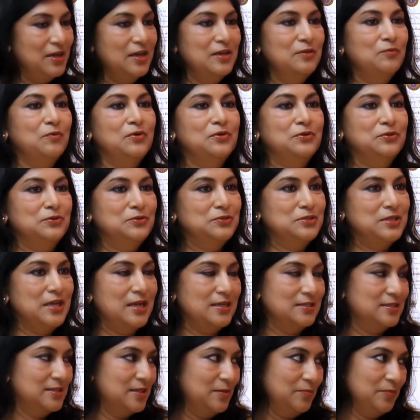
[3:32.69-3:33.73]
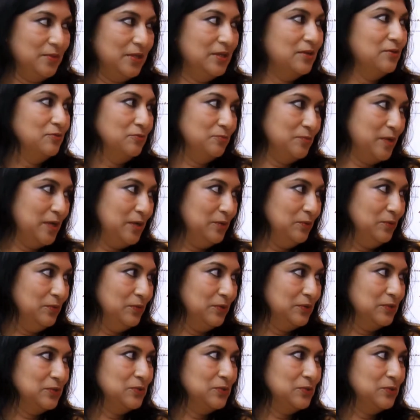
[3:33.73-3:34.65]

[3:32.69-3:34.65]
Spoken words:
I wanted to start something of my own.